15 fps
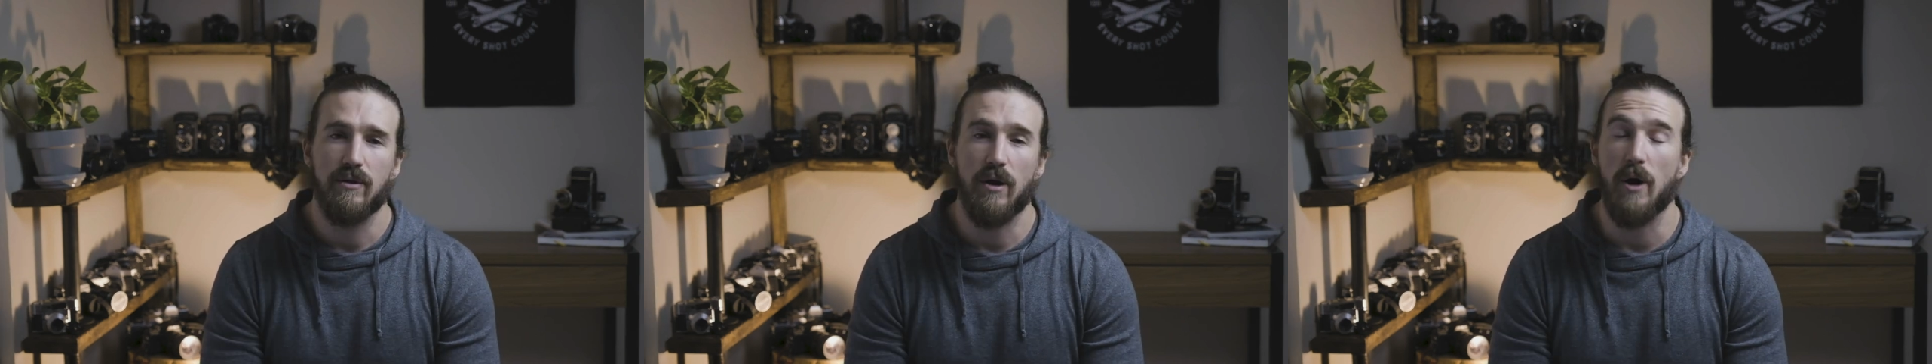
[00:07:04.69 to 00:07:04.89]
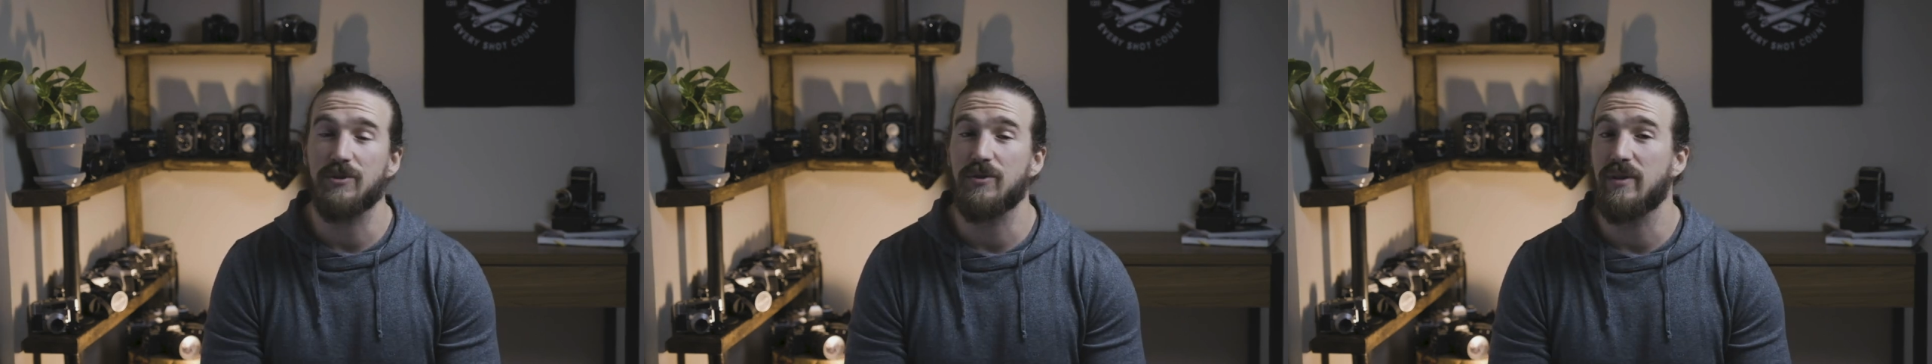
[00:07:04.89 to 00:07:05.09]

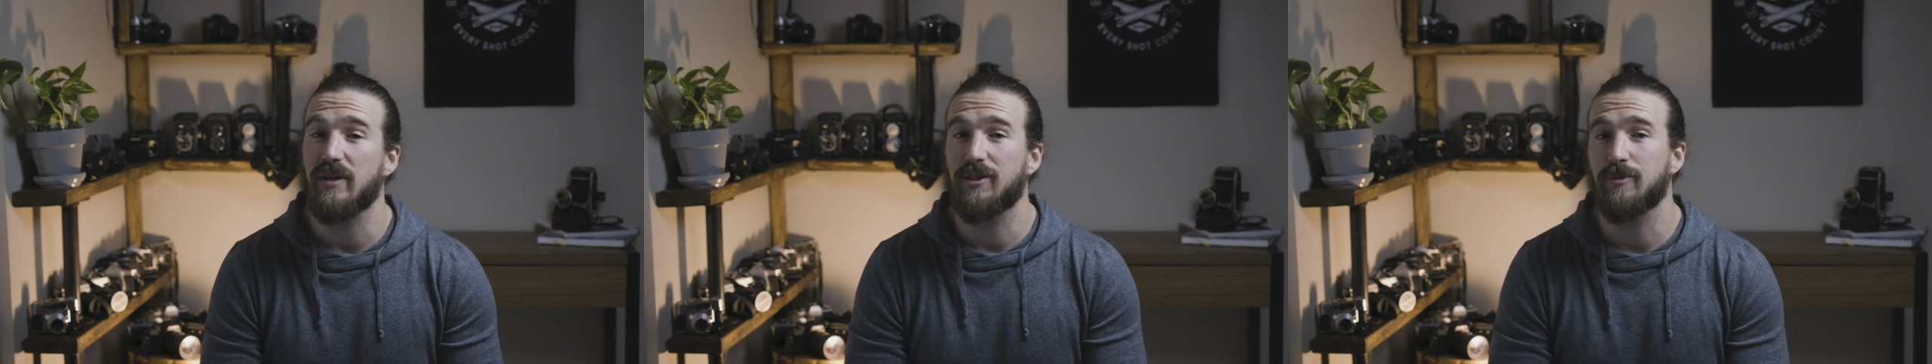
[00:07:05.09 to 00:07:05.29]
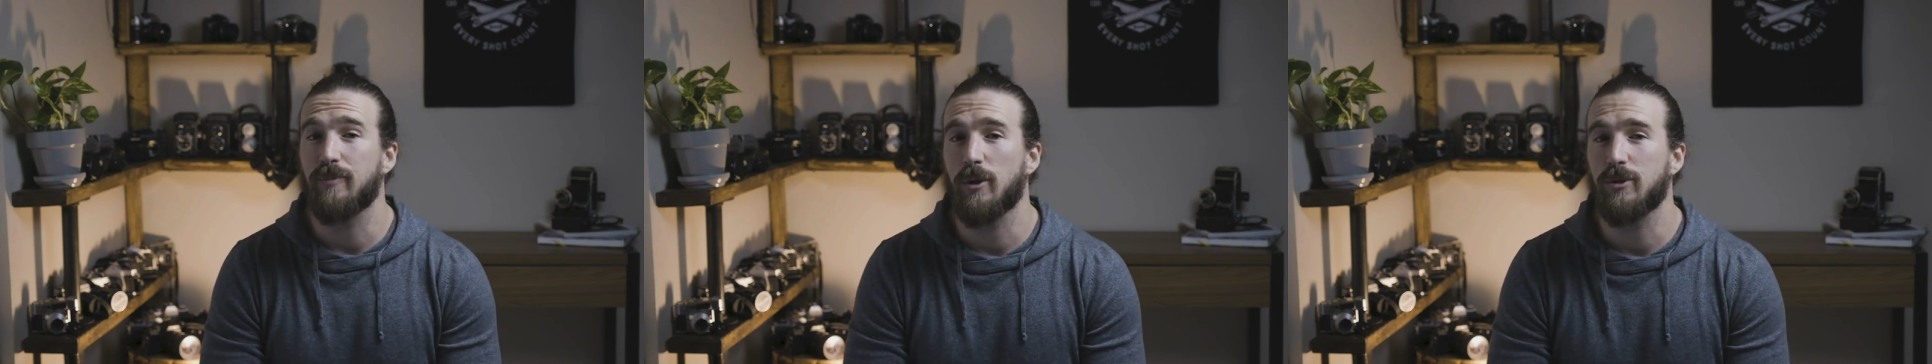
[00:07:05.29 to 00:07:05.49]
Also, the
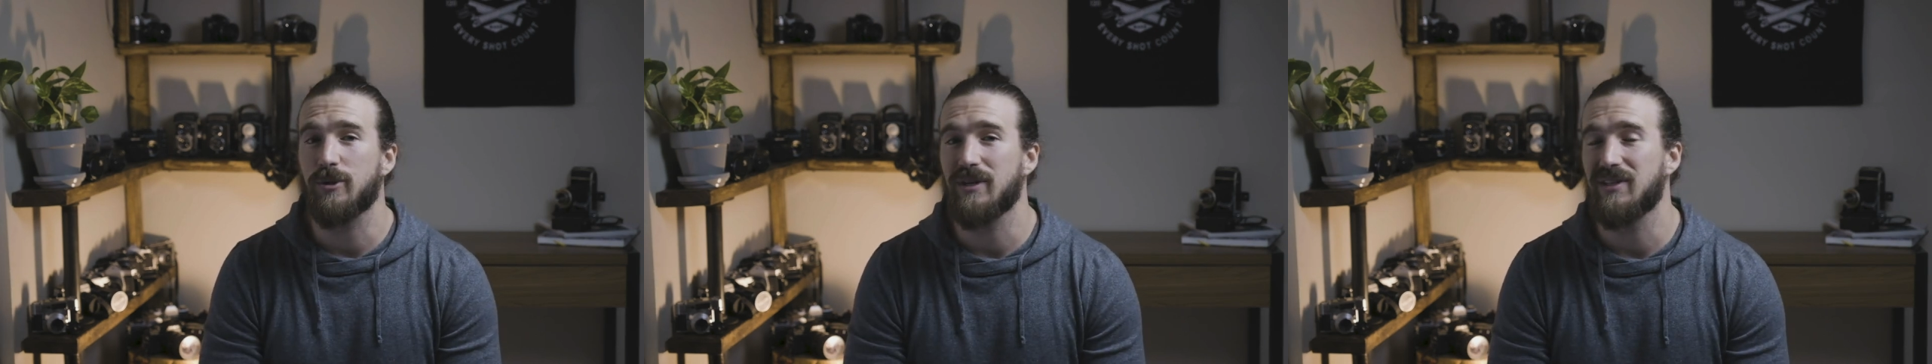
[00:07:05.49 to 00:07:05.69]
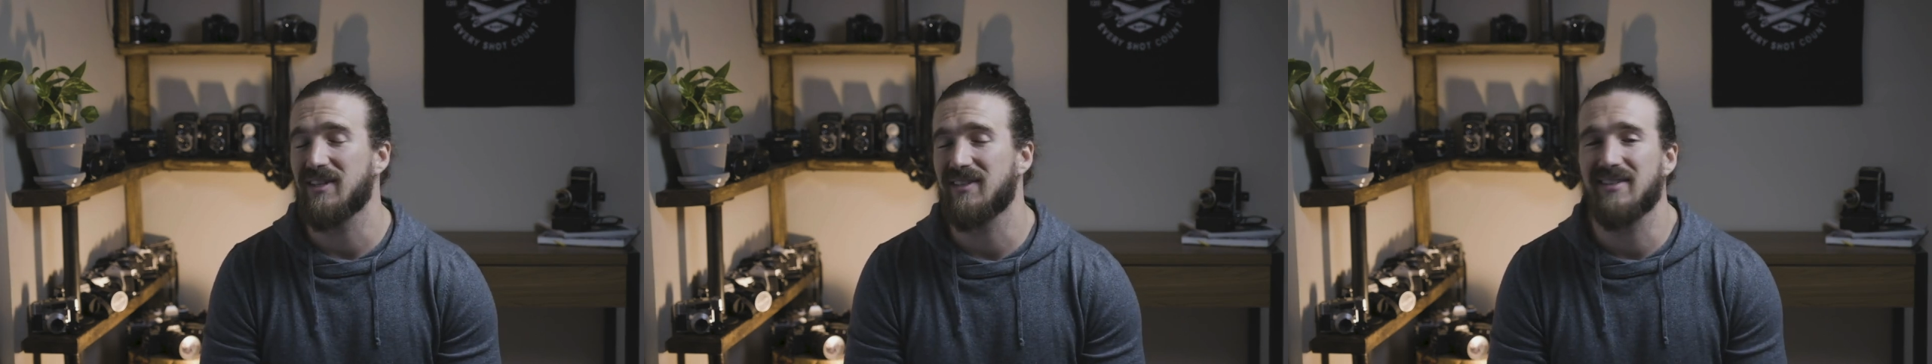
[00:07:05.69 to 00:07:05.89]
exposure
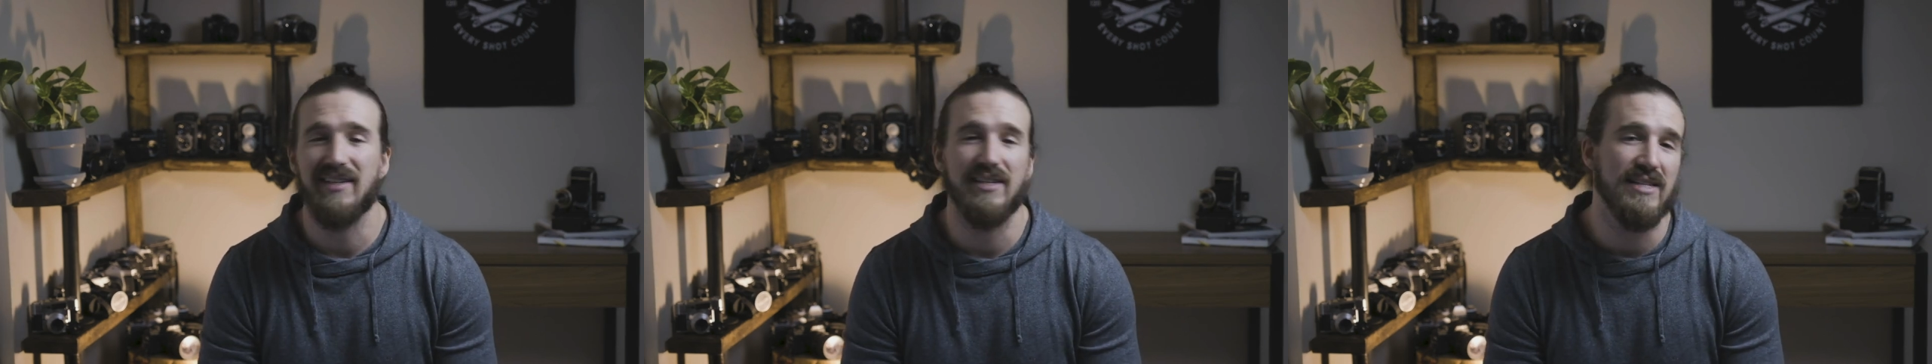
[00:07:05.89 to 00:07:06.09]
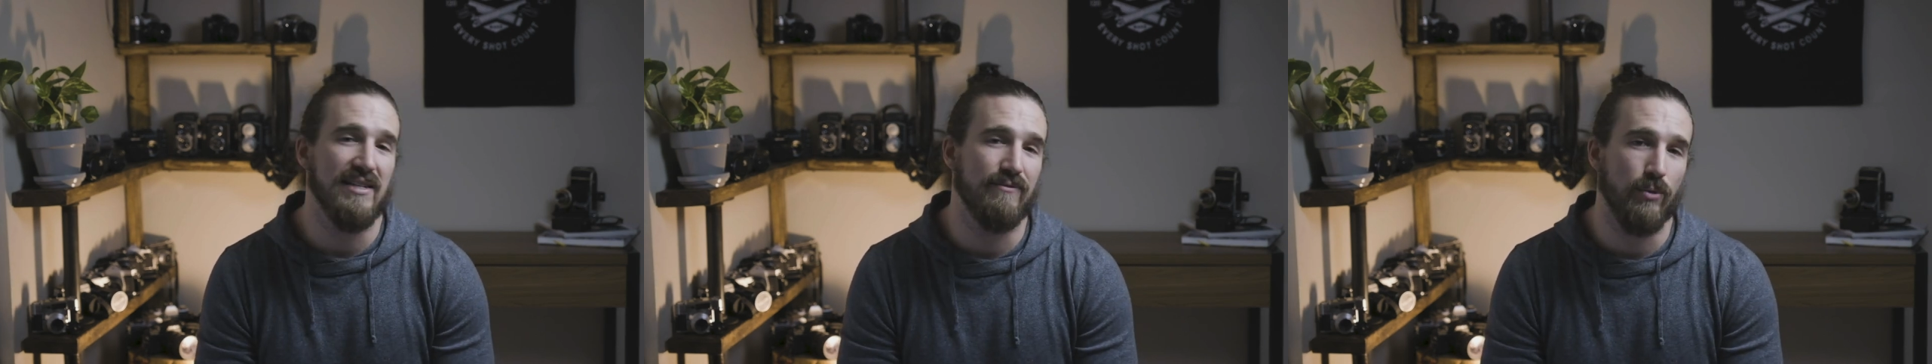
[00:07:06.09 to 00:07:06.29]
is a
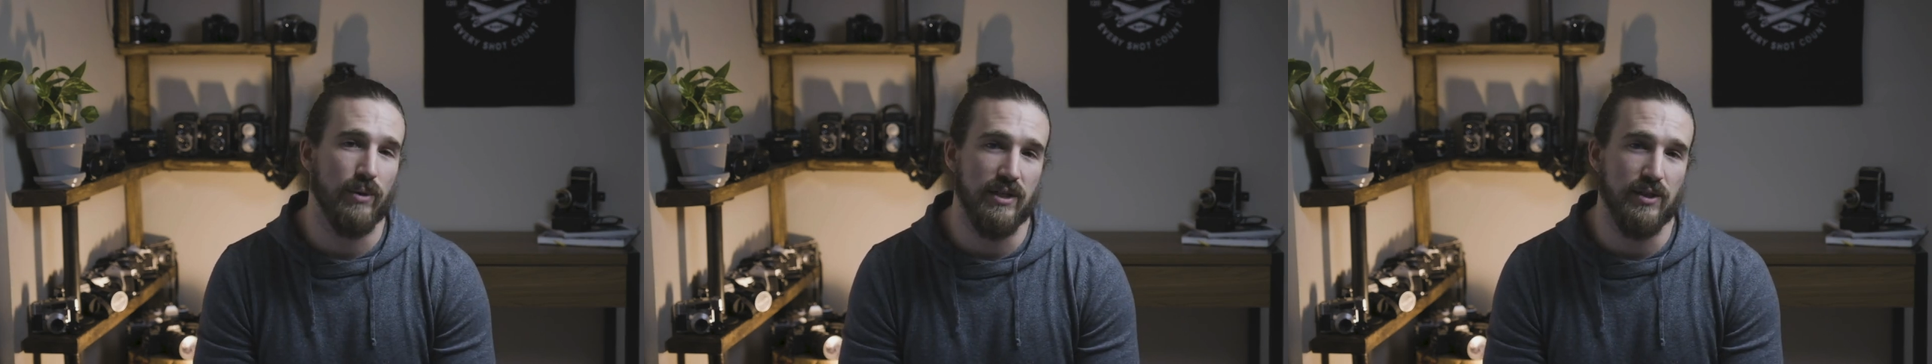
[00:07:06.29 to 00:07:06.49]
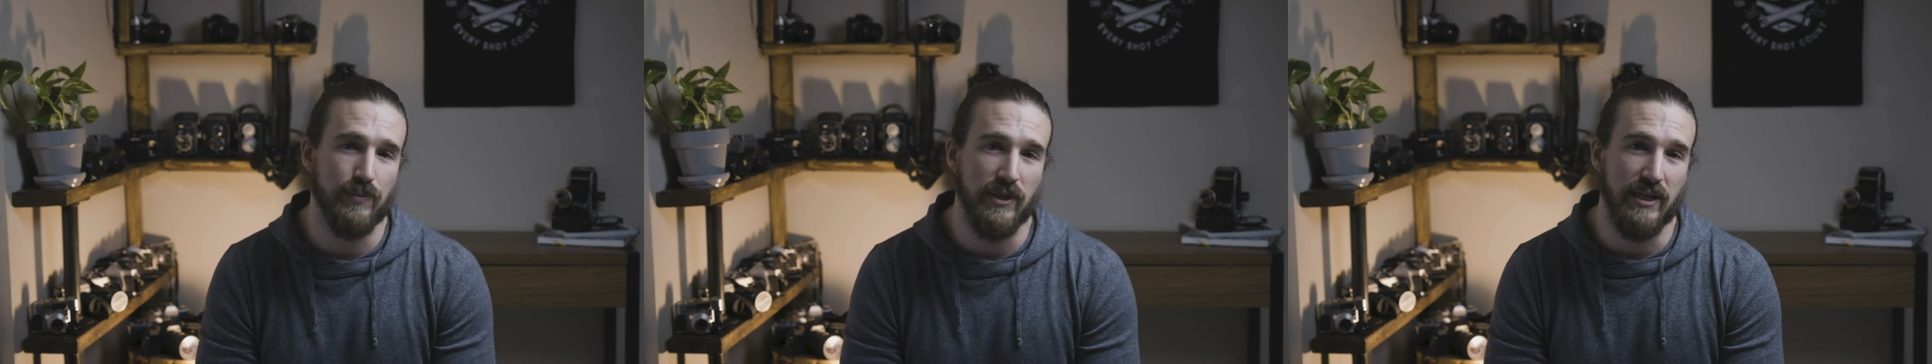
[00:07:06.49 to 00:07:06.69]

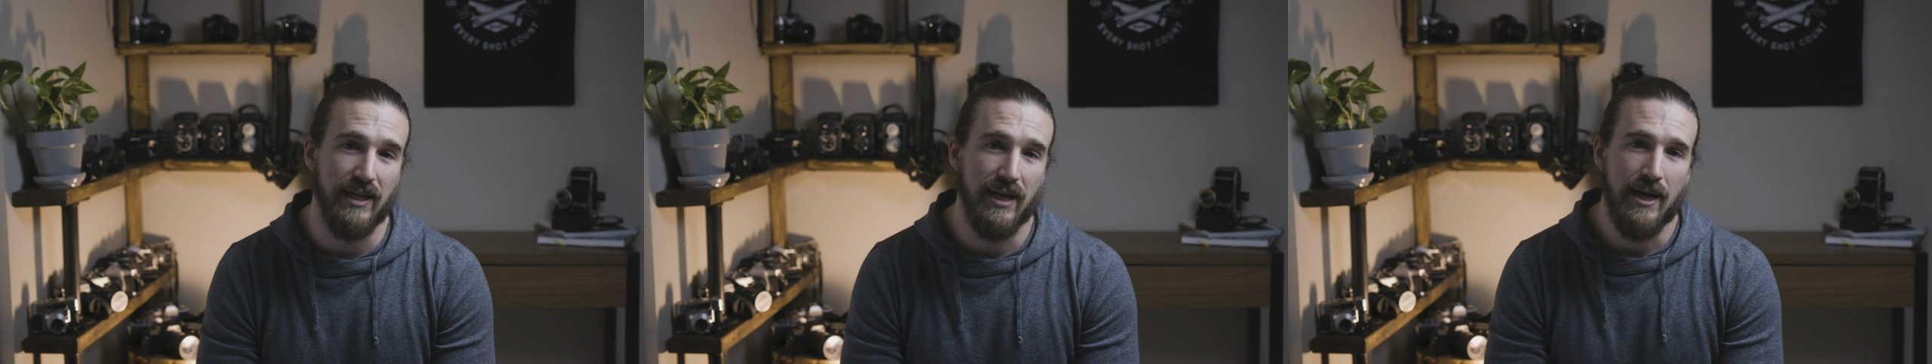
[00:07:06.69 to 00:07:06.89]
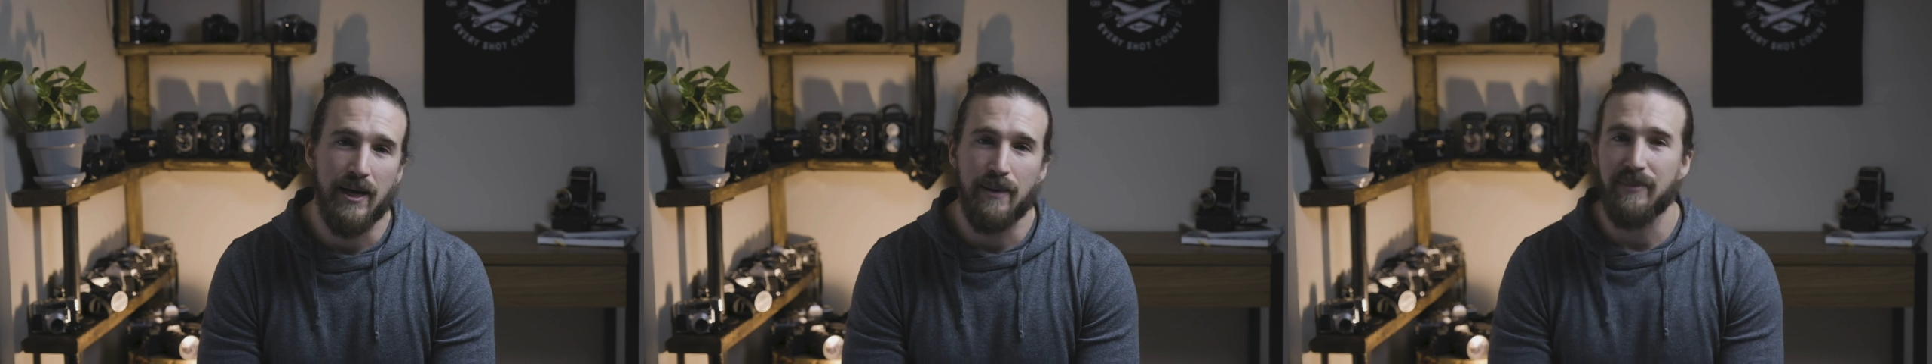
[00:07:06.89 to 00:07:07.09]
60-40
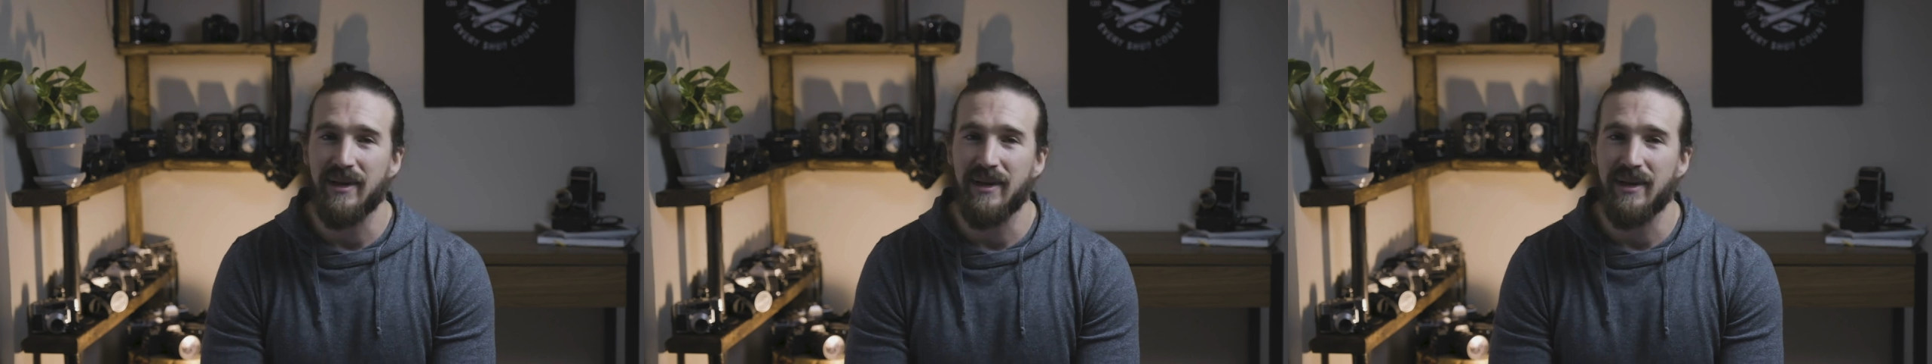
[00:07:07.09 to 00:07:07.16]
split,